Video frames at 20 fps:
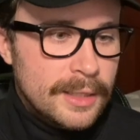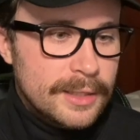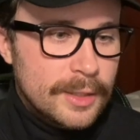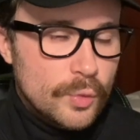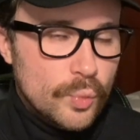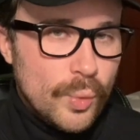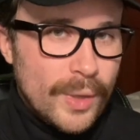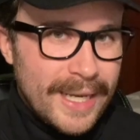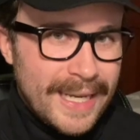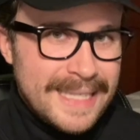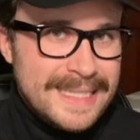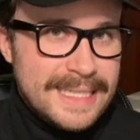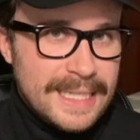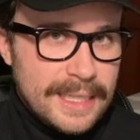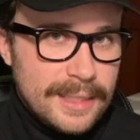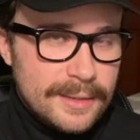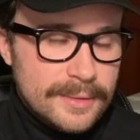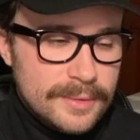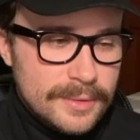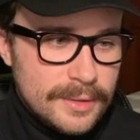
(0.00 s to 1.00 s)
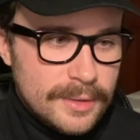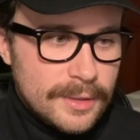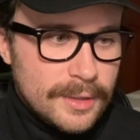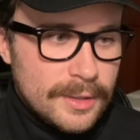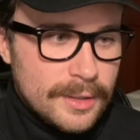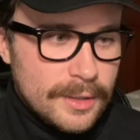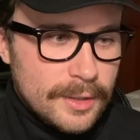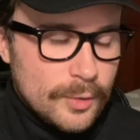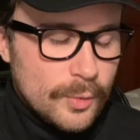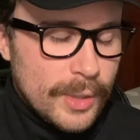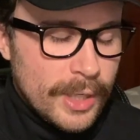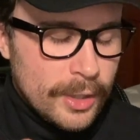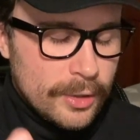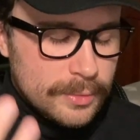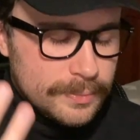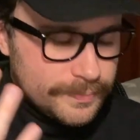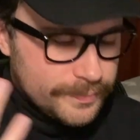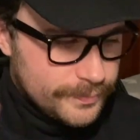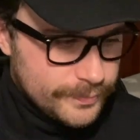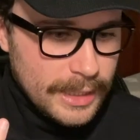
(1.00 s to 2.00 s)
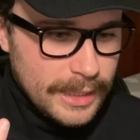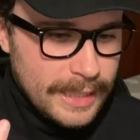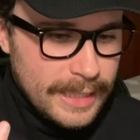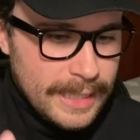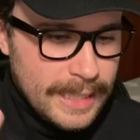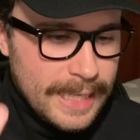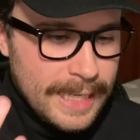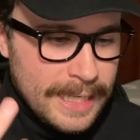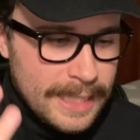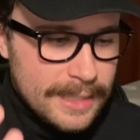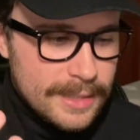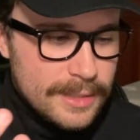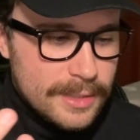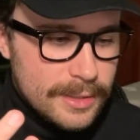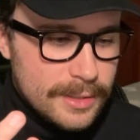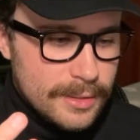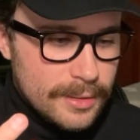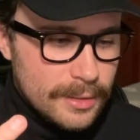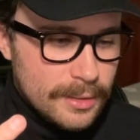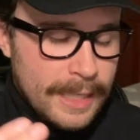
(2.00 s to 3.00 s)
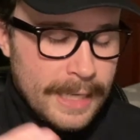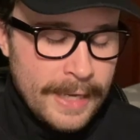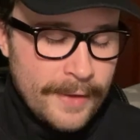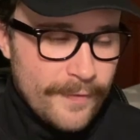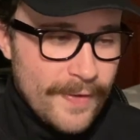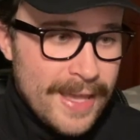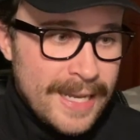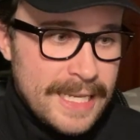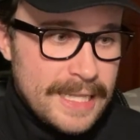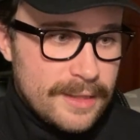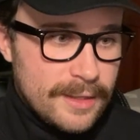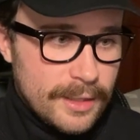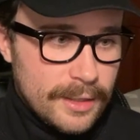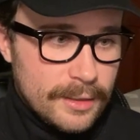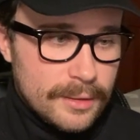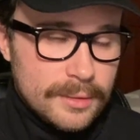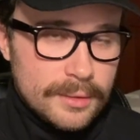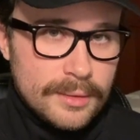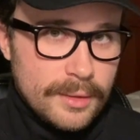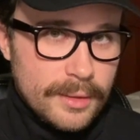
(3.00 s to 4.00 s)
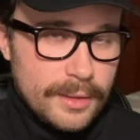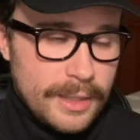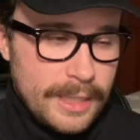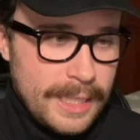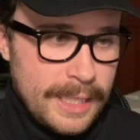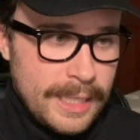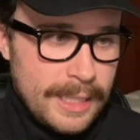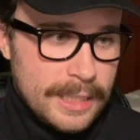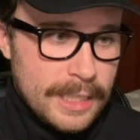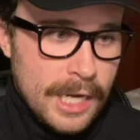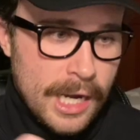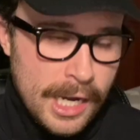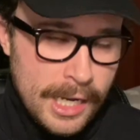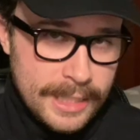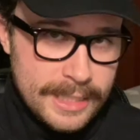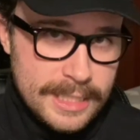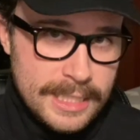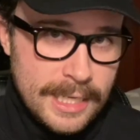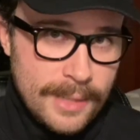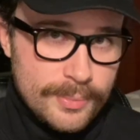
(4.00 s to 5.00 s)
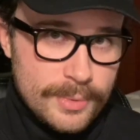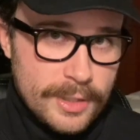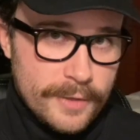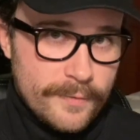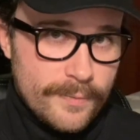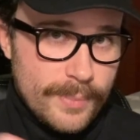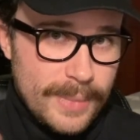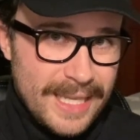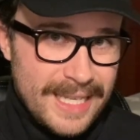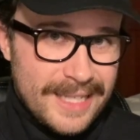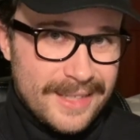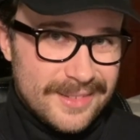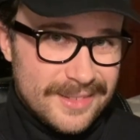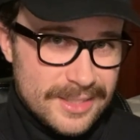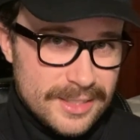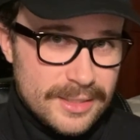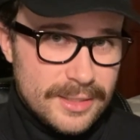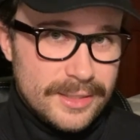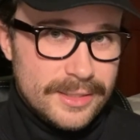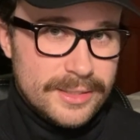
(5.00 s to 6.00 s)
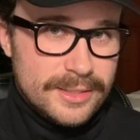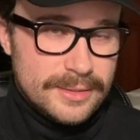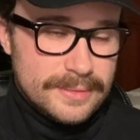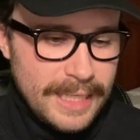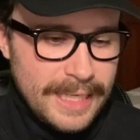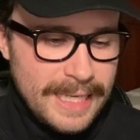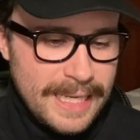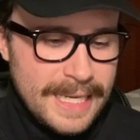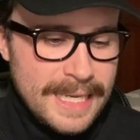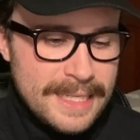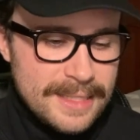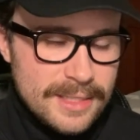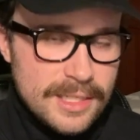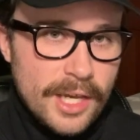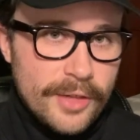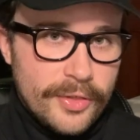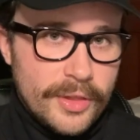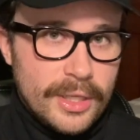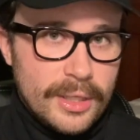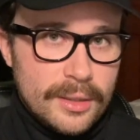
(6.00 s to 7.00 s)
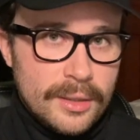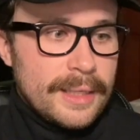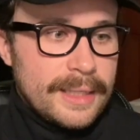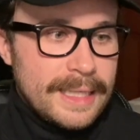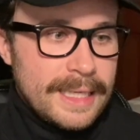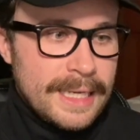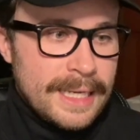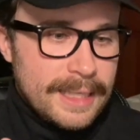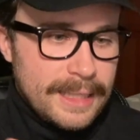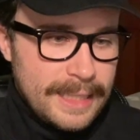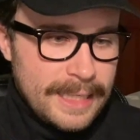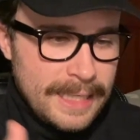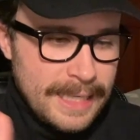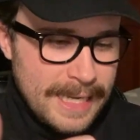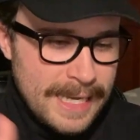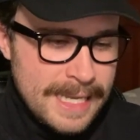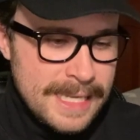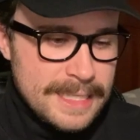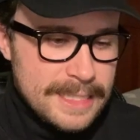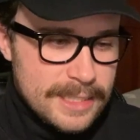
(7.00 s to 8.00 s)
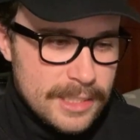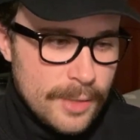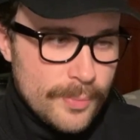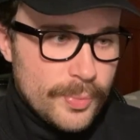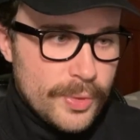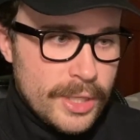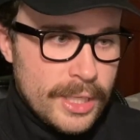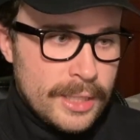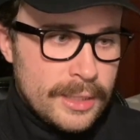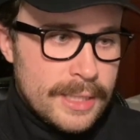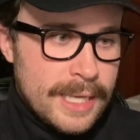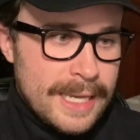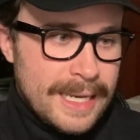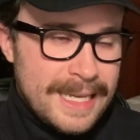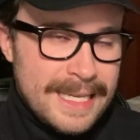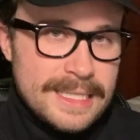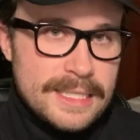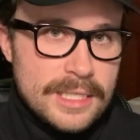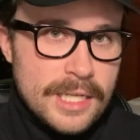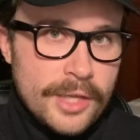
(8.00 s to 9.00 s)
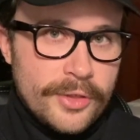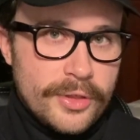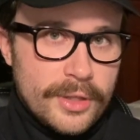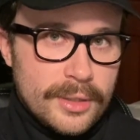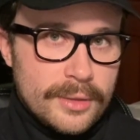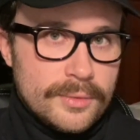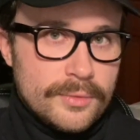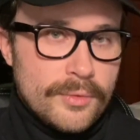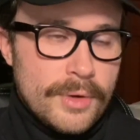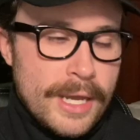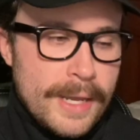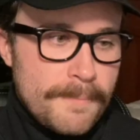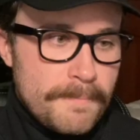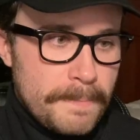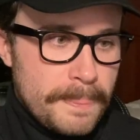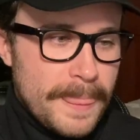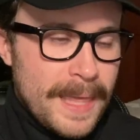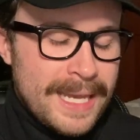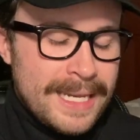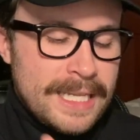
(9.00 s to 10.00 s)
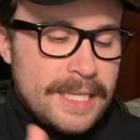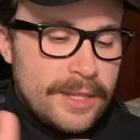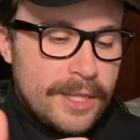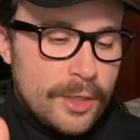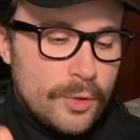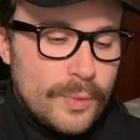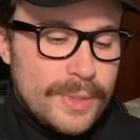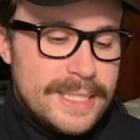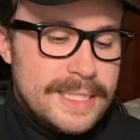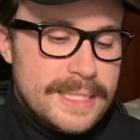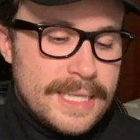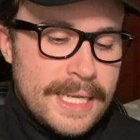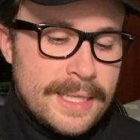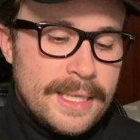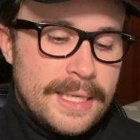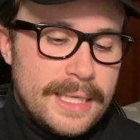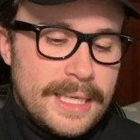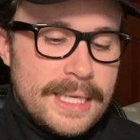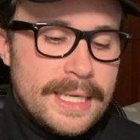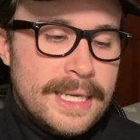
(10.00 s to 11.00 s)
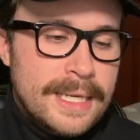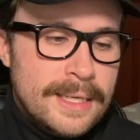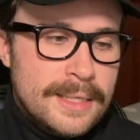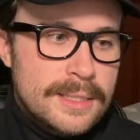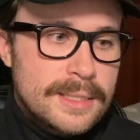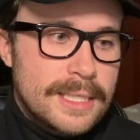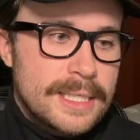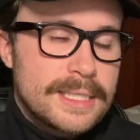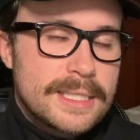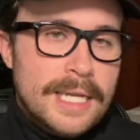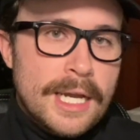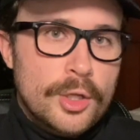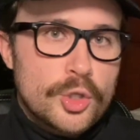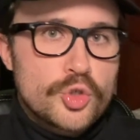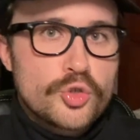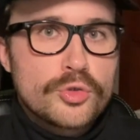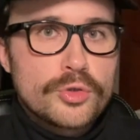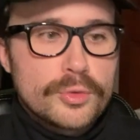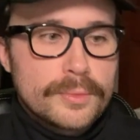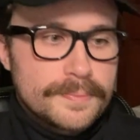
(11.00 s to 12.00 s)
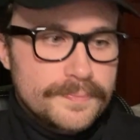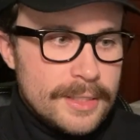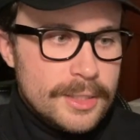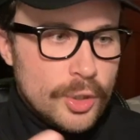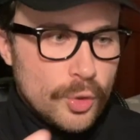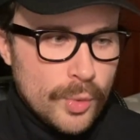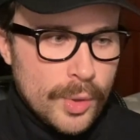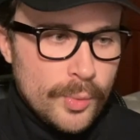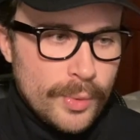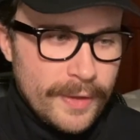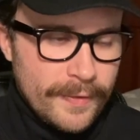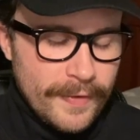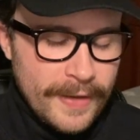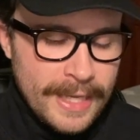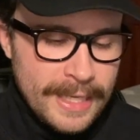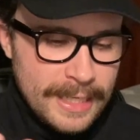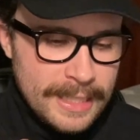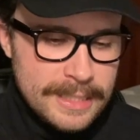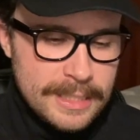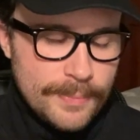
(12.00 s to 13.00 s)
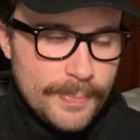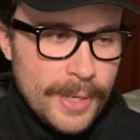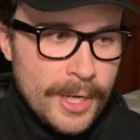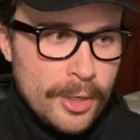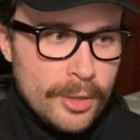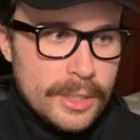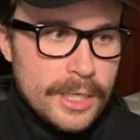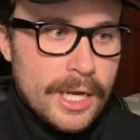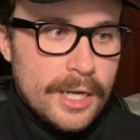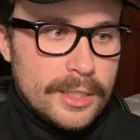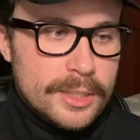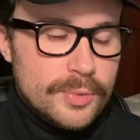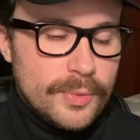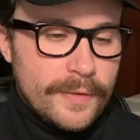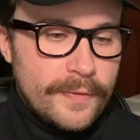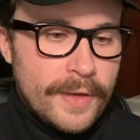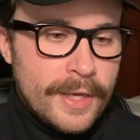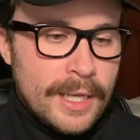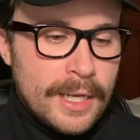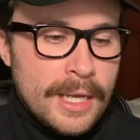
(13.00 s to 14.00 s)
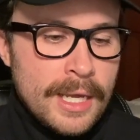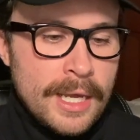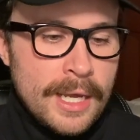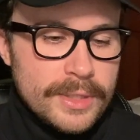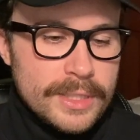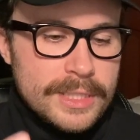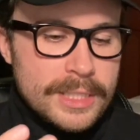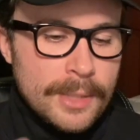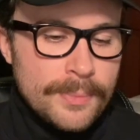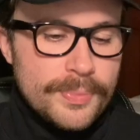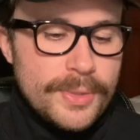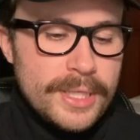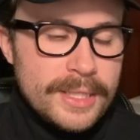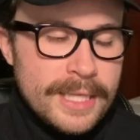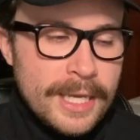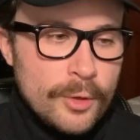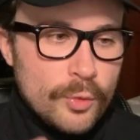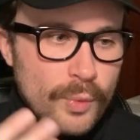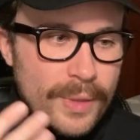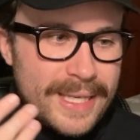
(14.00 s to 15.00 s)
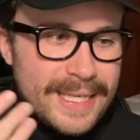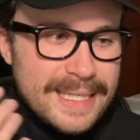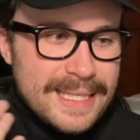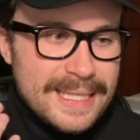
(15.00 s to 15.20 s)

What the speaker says: then what is he? Well, he is, if anything, the concept of meaninglessness. He is nothing. He is something that is nothing, right? Anything we say that he is not true. So what we've hit is a paradox. We've hit something that we